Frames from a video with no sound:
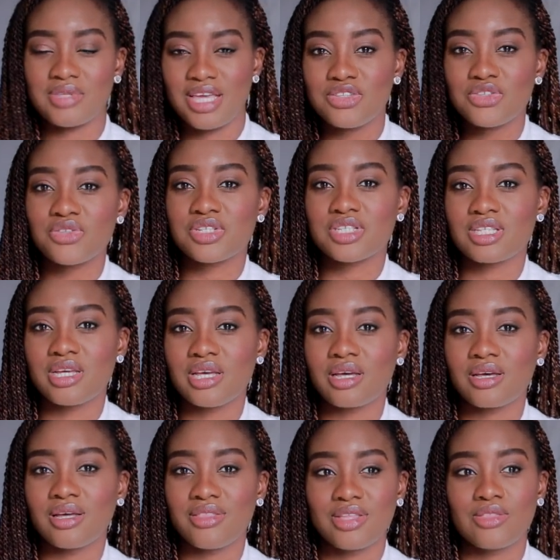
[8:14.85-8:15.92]

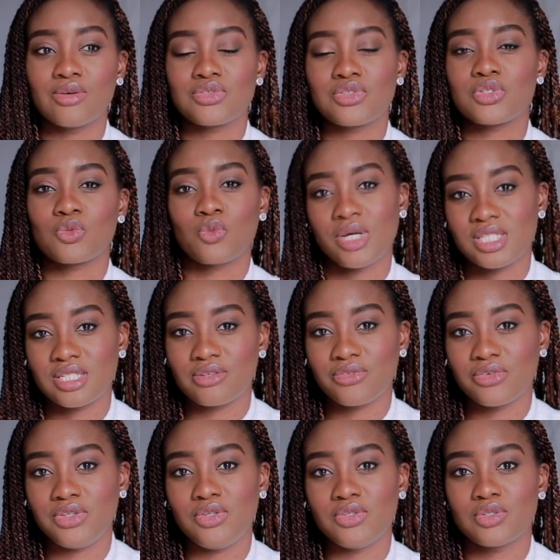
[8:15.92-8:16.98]
interesting and they're not just waiting
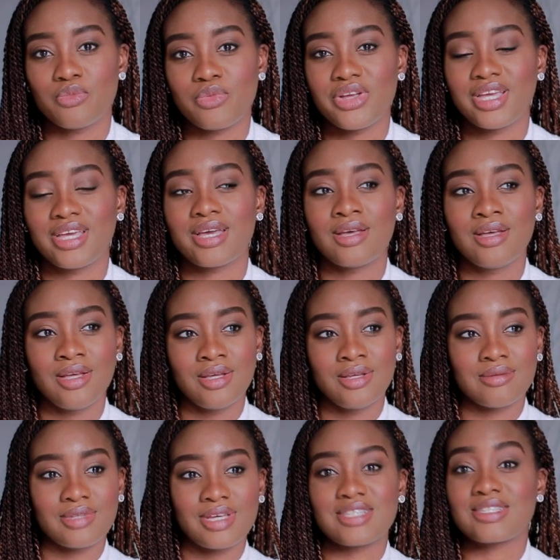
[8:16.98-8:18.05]
for you to bring
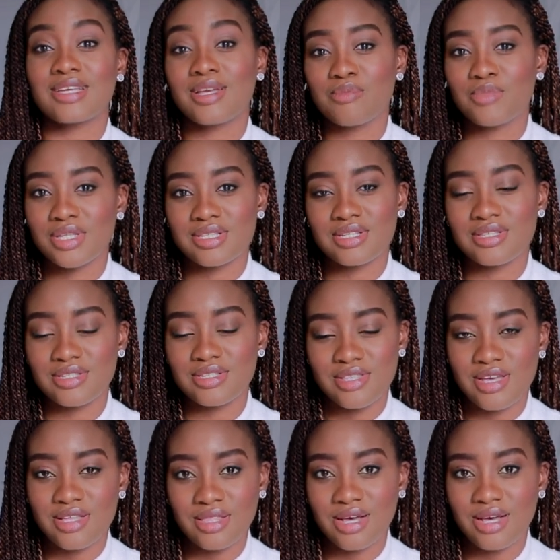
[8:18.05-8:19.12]
excitement into
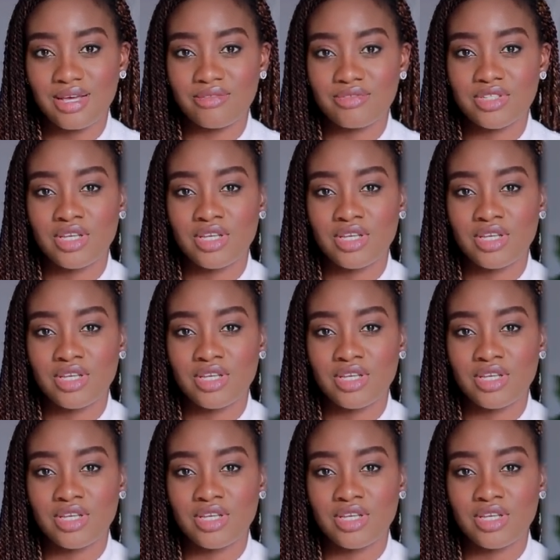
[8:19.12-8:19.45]
their lives.